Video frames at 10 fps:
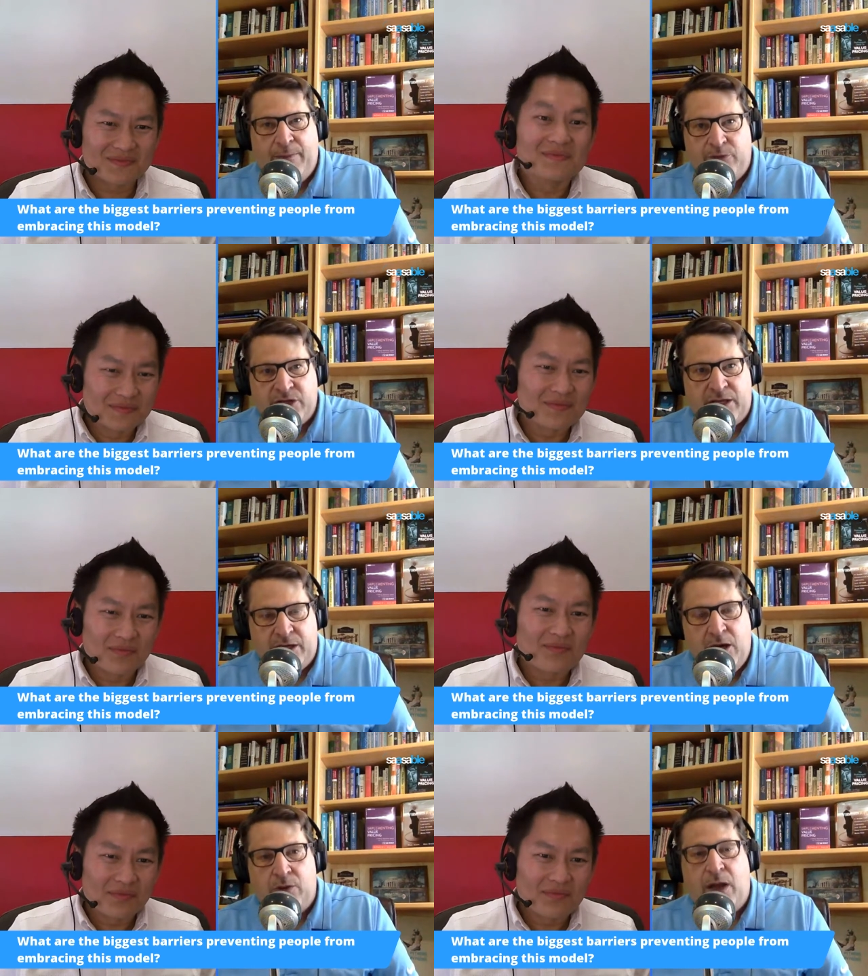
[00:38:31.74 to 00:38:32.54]
Speaker 1: Apple's
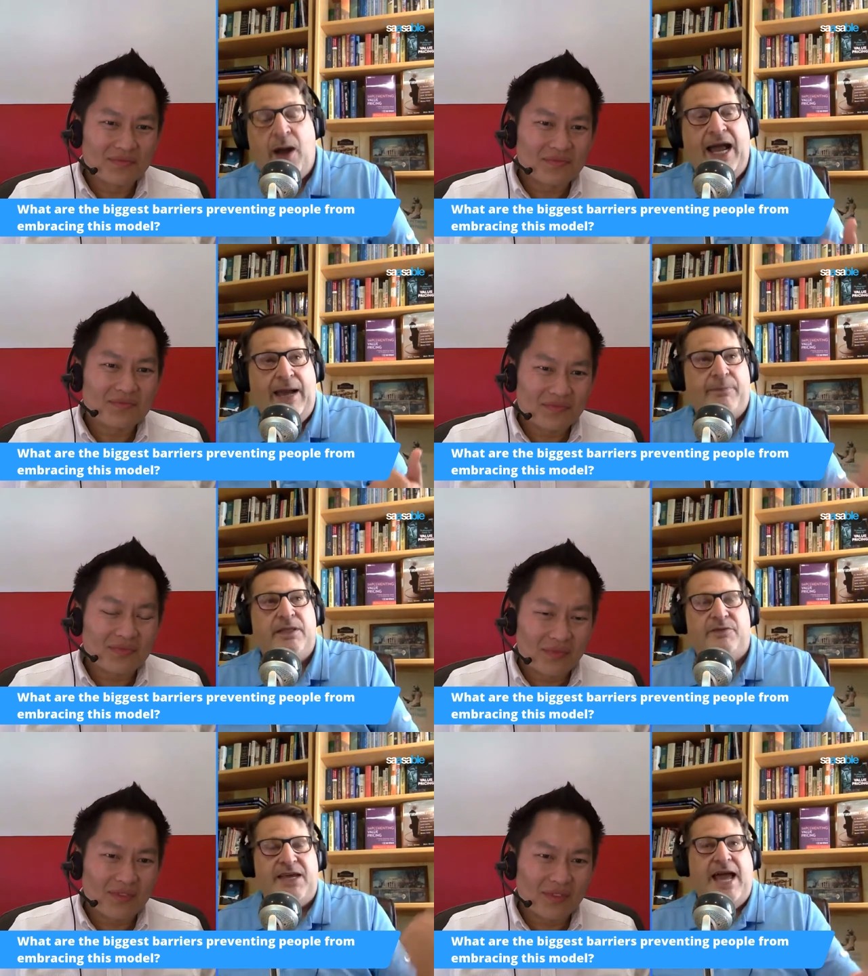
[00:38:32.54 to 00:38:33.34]
going to go. Now, I
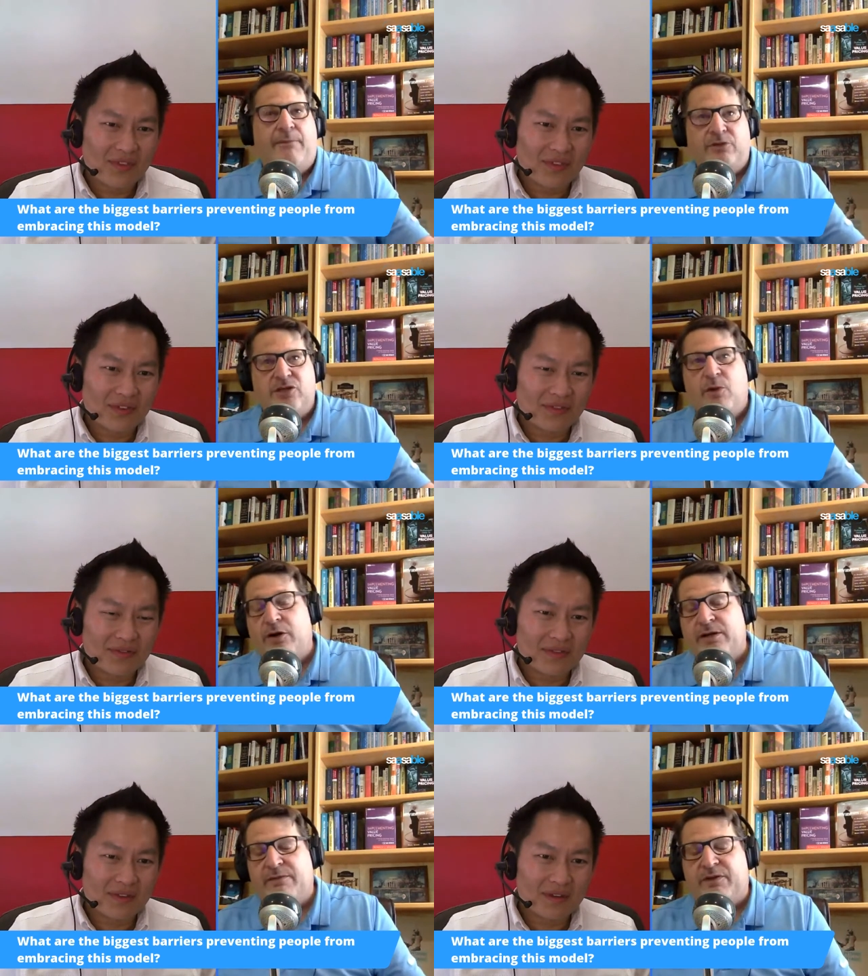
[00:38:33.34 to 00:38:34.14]
happen to think Apple's
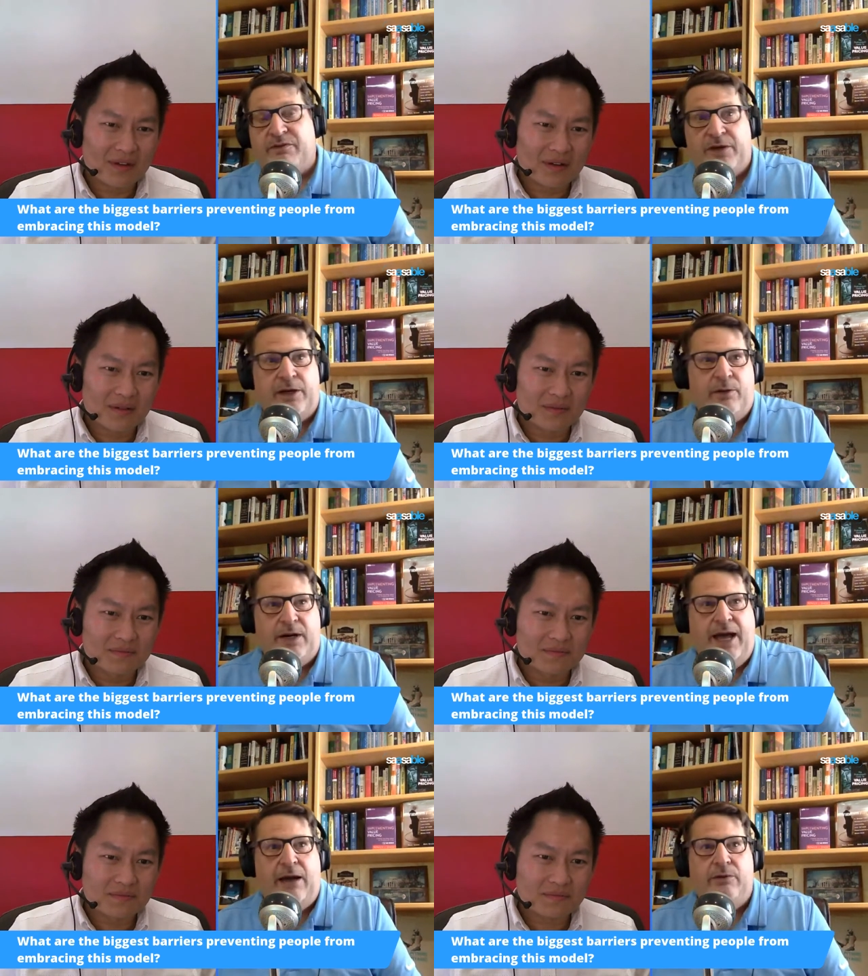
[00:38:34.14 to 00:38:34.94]
smart enough to
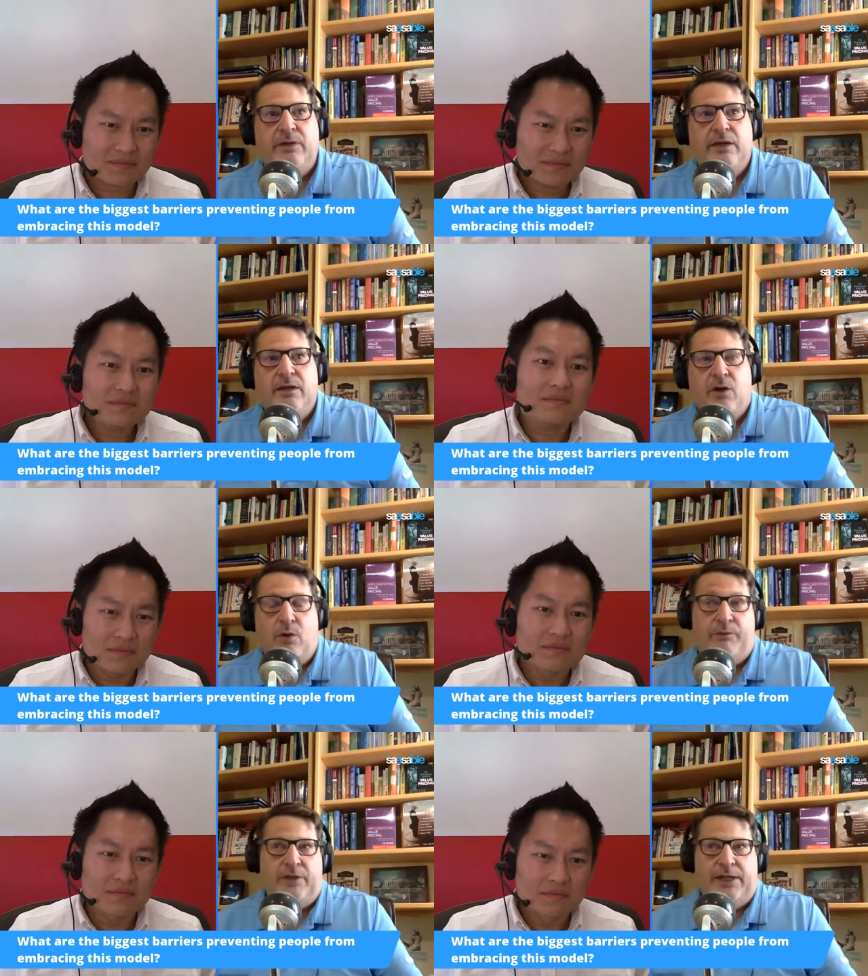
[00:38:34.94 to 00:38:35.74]
figure it out,
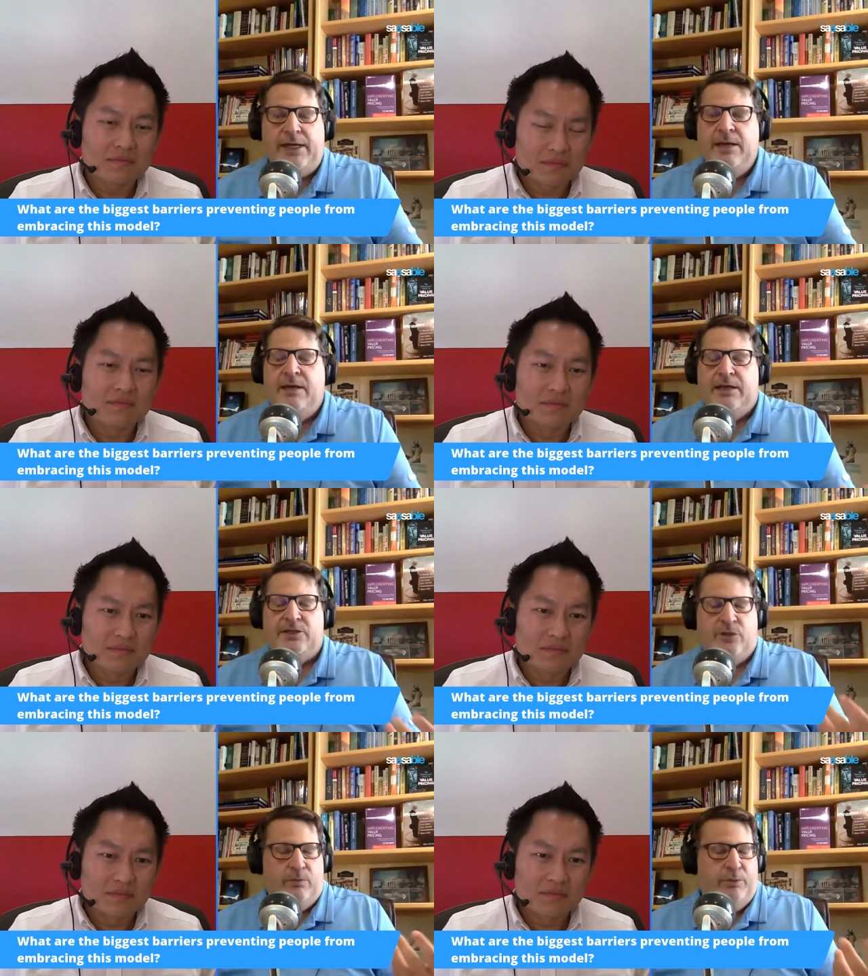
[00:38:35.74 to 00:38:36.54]
hopefully,
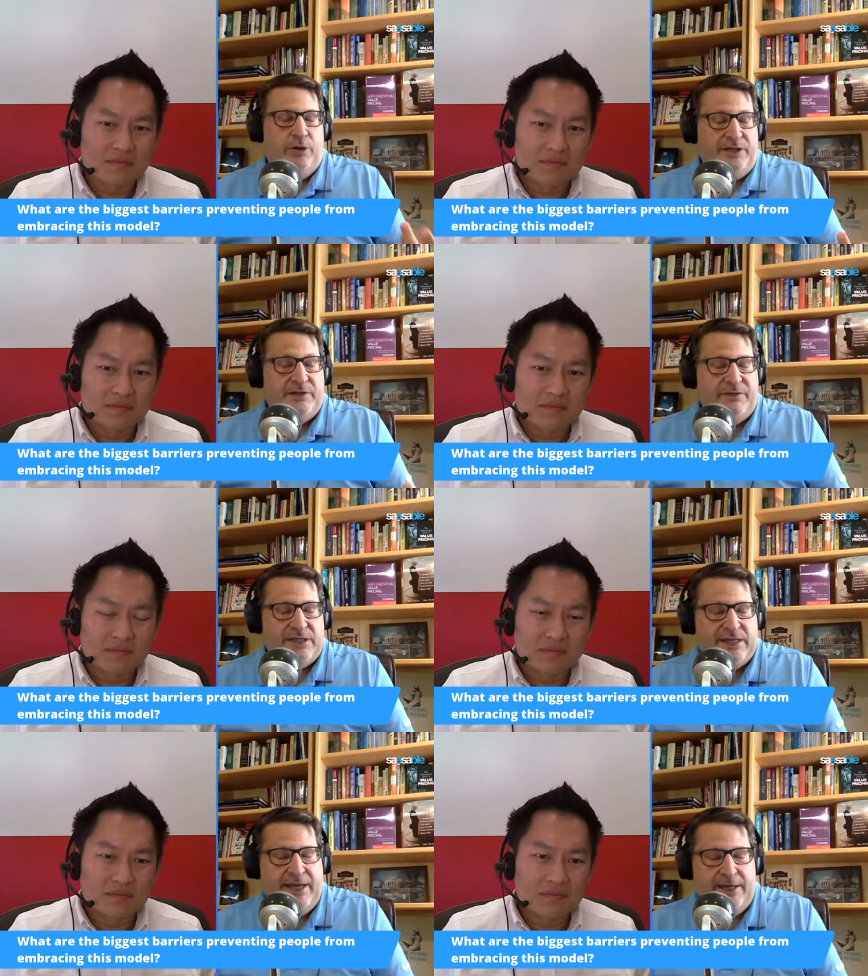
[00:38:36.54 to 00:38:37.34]
because they're pretty
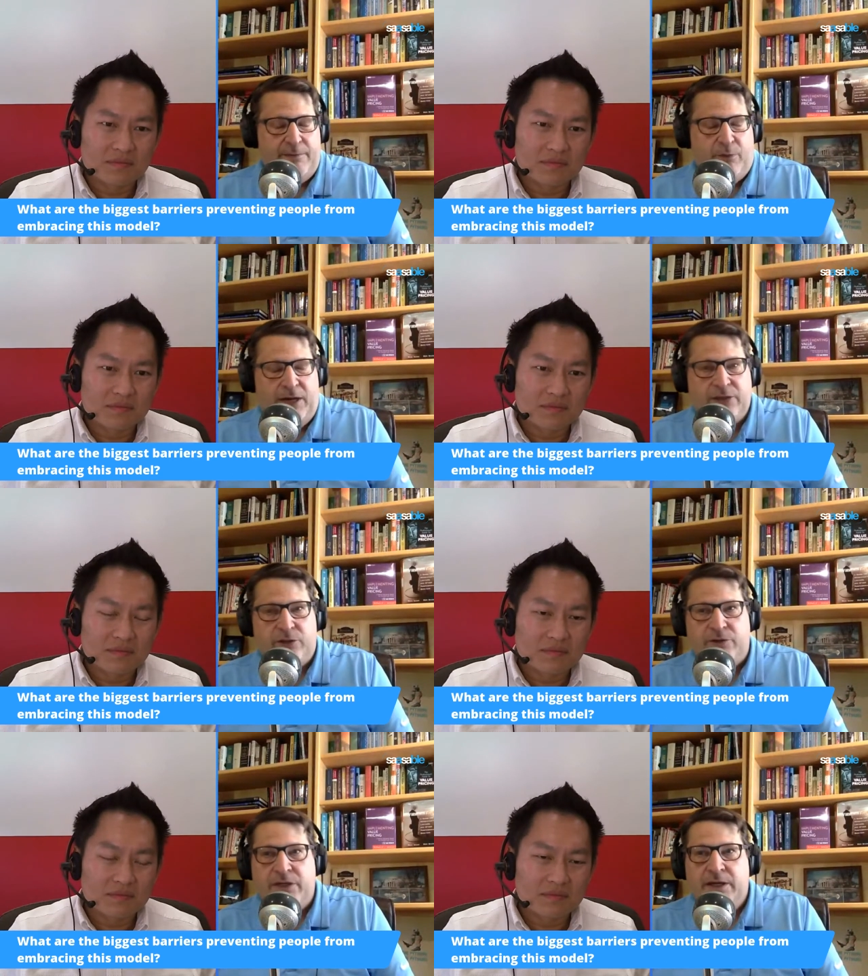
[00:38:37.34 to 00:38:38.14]
sophisticated
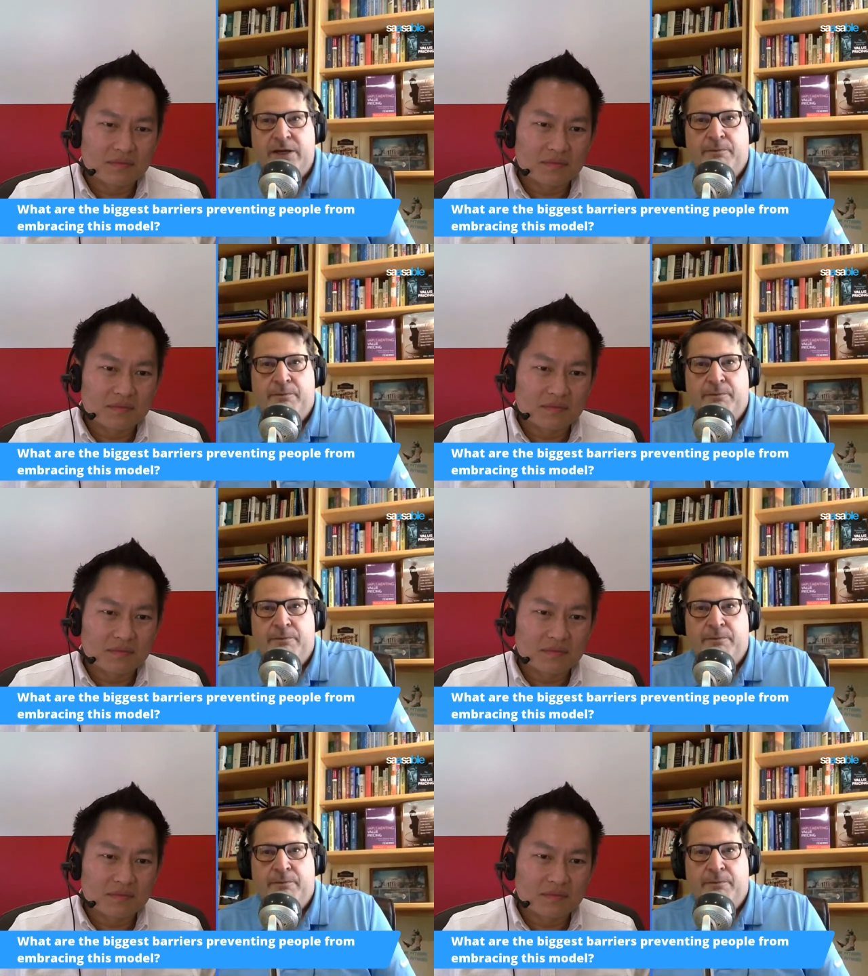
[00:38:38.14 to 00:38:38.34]
pricers.